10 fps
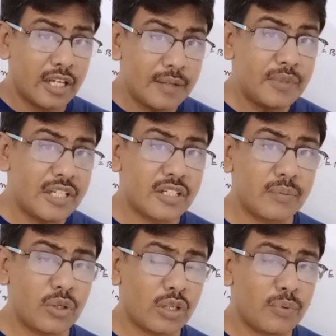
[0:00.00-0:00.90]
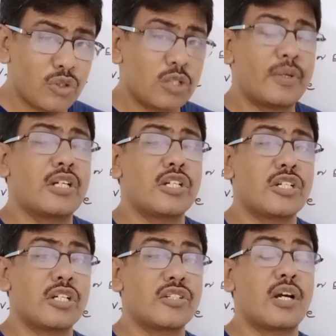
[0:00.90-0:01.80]
If the intermolecular force of
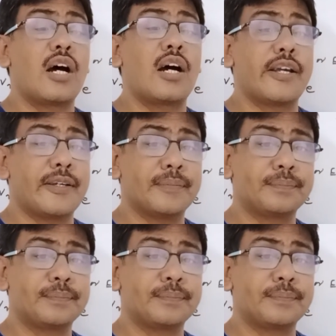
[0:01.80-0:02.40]
attraction is high,